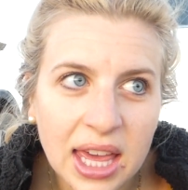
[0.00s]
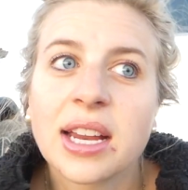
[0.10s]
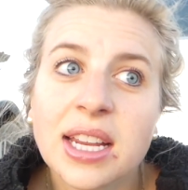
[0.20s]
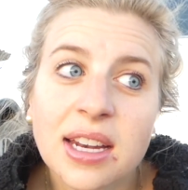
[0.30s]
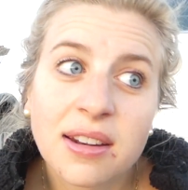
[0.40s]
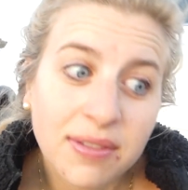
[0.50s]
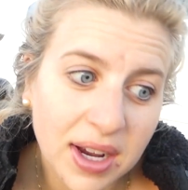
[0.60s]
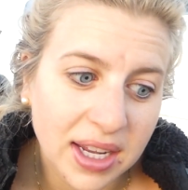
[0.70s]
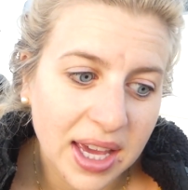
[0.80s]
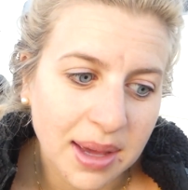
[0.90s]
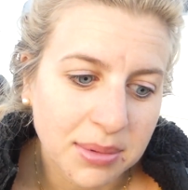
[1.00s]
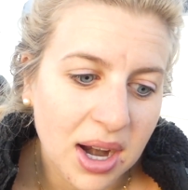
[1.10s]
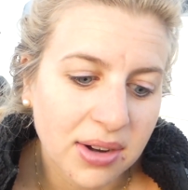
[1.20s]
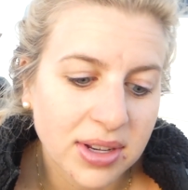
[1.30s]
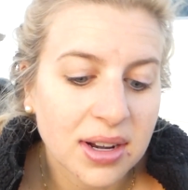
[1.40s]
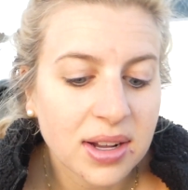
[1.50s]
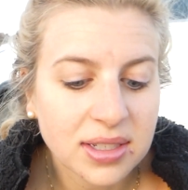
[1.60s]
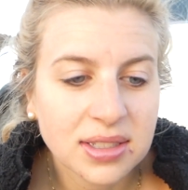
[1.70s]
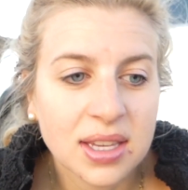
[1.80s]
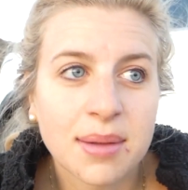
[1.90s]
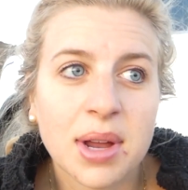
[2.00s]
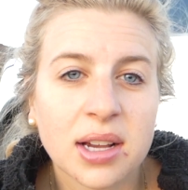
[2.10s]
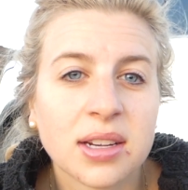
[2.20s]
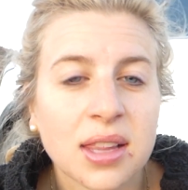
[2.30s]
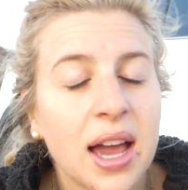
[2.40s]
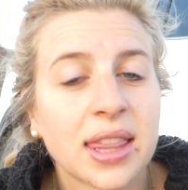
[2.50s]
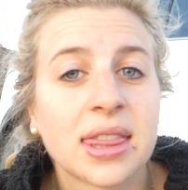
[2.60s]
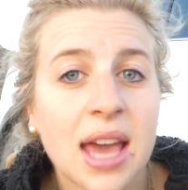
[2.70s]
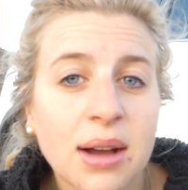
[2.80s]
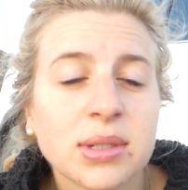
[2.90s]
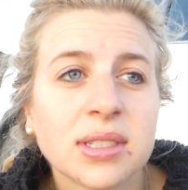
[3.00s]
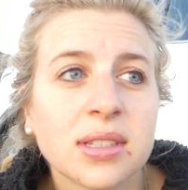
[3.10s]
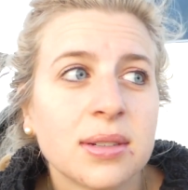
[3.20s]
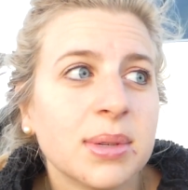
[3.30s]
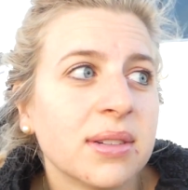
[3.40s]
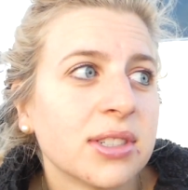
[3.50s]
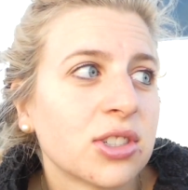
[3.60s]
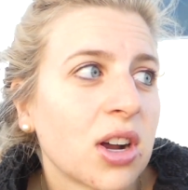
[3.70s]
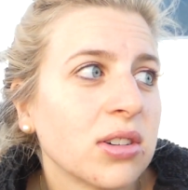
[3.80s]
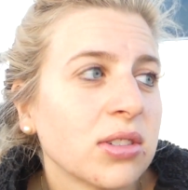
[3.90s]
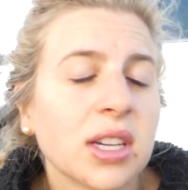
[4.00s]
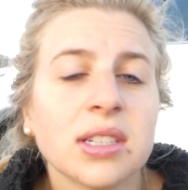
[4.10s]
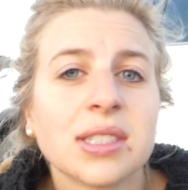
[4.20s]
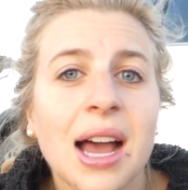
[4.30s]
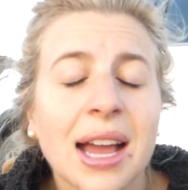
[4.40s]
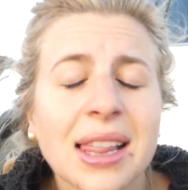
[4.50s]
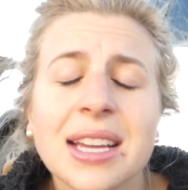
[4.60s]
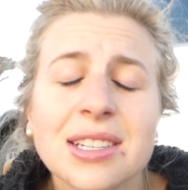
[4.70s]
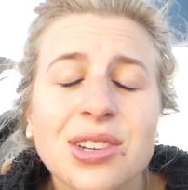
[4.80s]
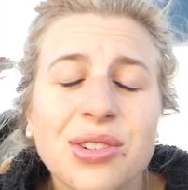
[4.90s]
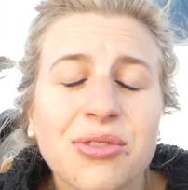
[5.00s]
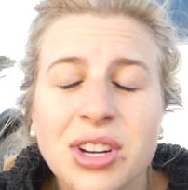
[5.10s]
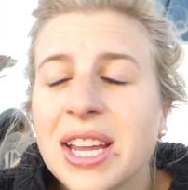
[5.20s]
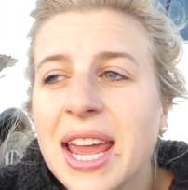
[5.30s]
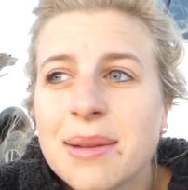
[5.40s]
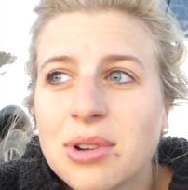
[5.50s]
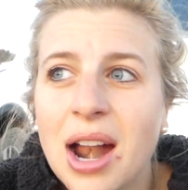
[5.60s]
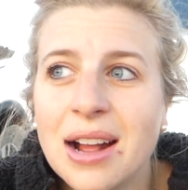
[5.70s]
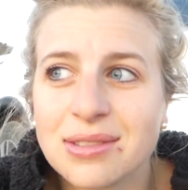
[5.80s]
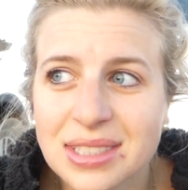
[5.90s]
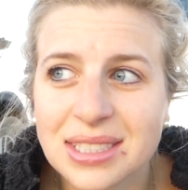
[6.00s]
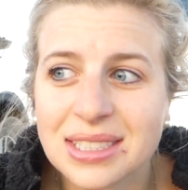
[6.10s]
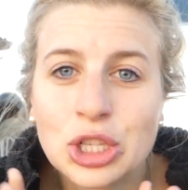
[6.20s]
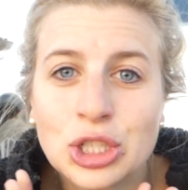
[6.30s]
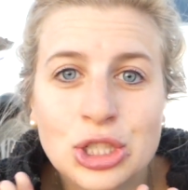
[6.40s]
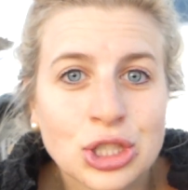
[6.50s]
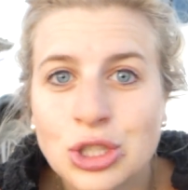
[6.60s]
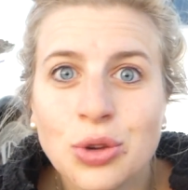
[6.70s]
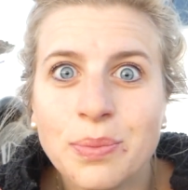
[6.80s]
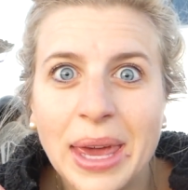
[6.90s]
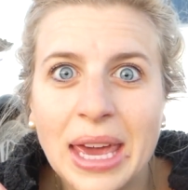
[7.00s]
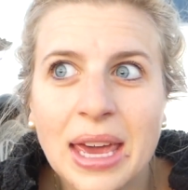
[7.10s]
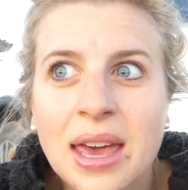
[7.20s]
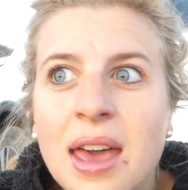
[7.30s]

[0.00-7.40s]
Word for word: I needed to find a campground and honestly, I'm not gonna lie, that was a little bit of a struggle because I like to do free campgrounds. Sue me.